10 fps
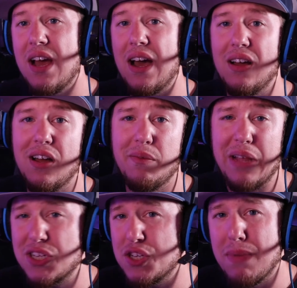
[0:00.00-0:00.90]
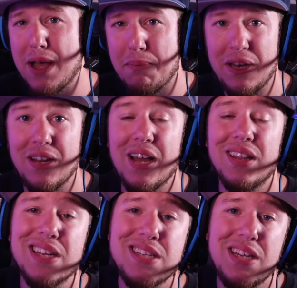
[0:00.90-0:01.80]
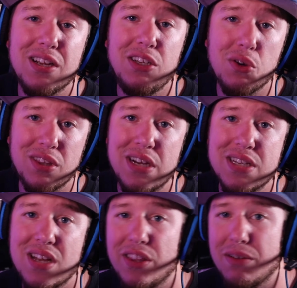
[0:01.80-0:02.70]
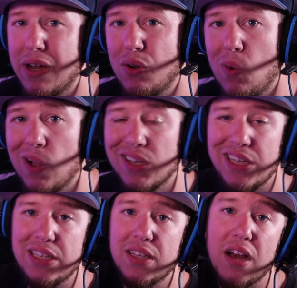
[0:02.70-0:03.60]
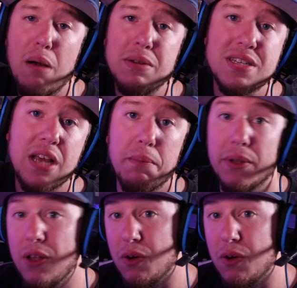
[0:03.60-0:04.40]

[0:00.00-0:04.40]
That's just my opinion. I'd like to hear your thoughts on the mic quality in the comments down below.